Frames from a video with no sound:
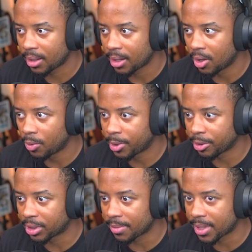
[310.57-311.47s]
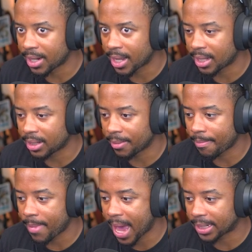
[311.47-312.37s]
I hope there's something that like
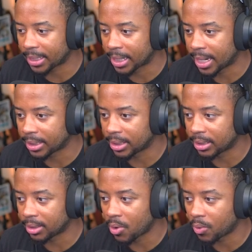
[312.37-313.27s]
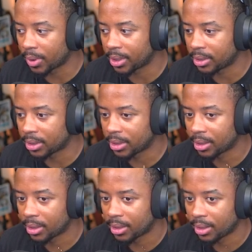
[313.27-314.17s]
magnetizes the coins
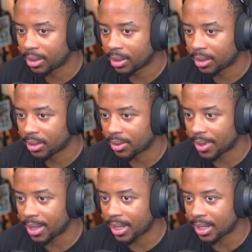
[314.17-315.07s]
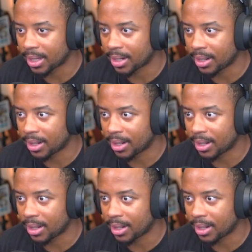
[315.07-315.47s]
so that they can